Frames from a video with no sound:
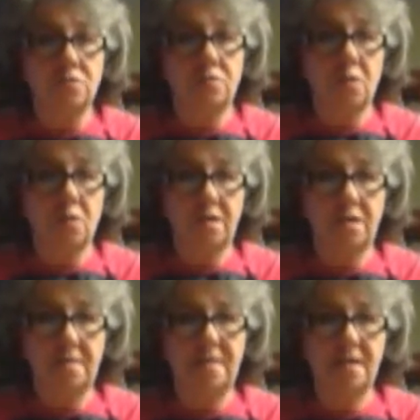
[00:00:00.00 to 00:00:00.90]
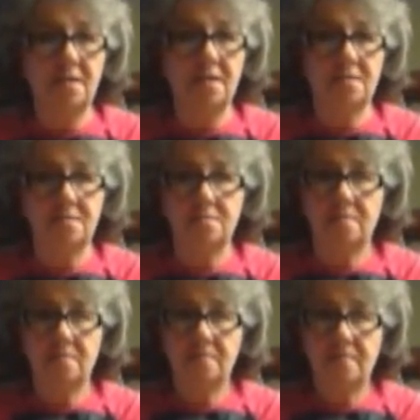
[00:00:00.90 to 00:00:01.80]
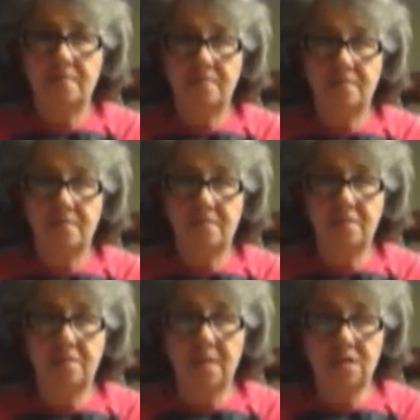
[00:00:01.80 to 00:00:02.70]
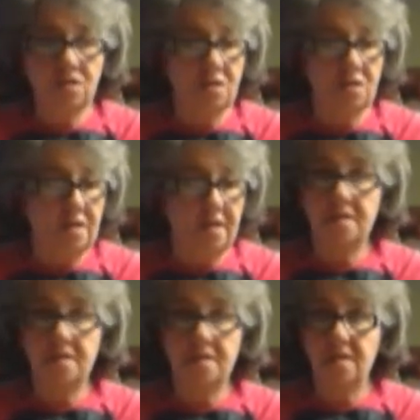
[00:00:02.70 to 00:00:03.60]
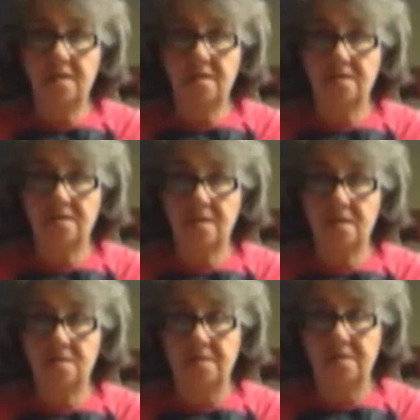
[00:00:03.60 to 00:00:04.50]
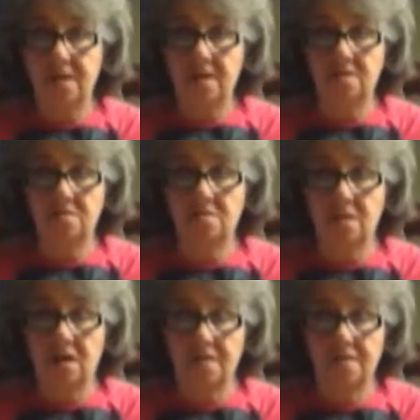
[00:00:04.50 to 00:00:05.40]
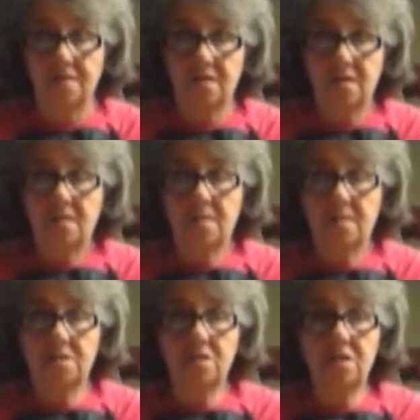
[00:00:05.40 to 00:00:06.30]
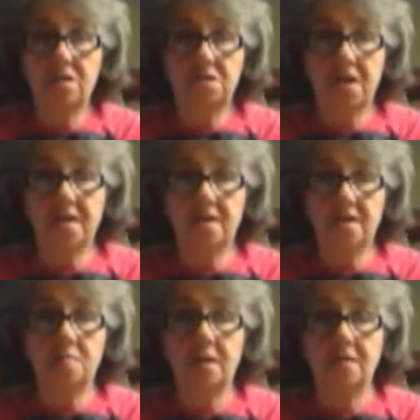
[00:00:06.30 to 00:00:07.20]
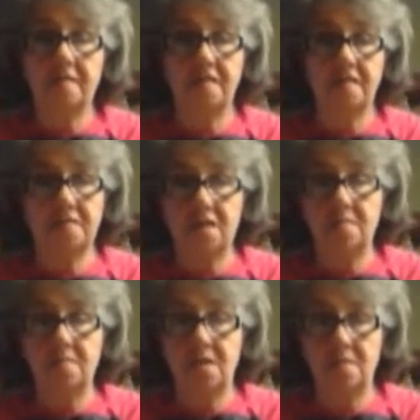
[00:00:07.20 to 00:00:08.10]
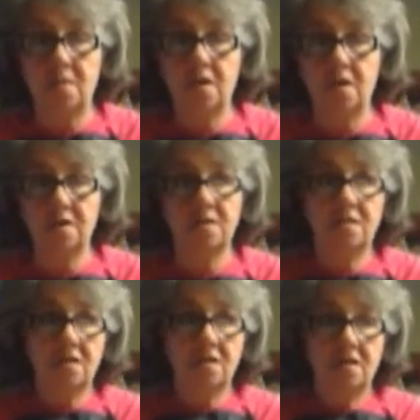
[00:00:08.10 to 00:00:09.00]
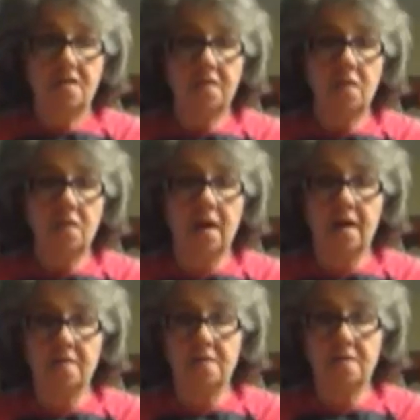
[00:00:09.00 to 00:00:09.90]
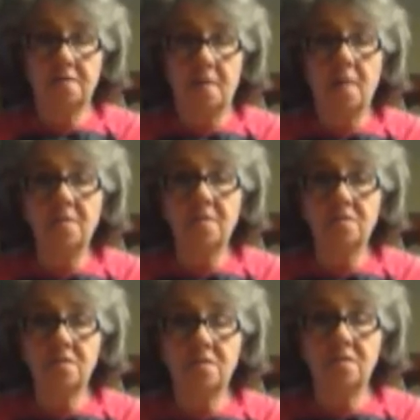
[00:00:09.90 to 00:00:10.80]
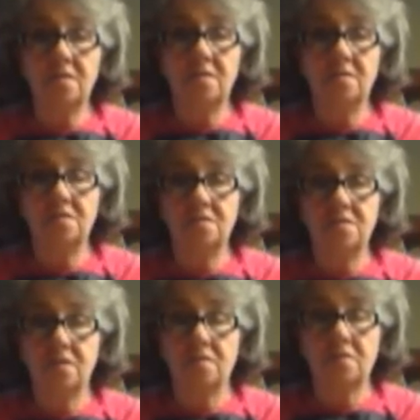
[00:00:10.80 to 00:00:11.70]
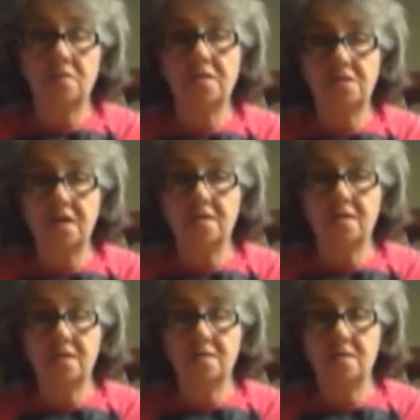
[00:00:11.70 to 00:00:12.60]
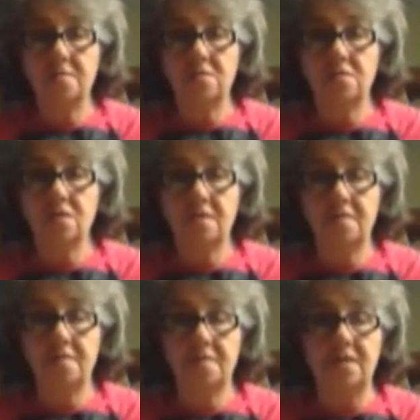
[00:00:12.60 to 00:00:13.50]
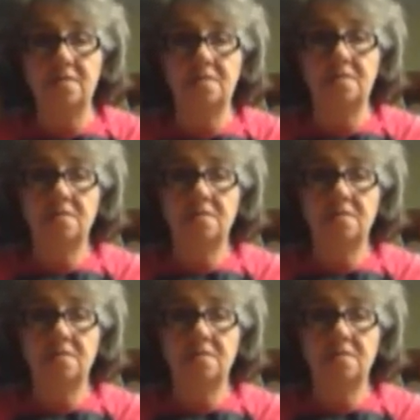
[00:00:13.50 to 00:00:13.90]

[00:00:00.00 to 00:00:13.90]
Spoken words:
20 minutes to make sure that everything is done. The potatoes are soft, but you can check it around the 15-minute mark. If you have a thermometer, then really check the temperature of your meat,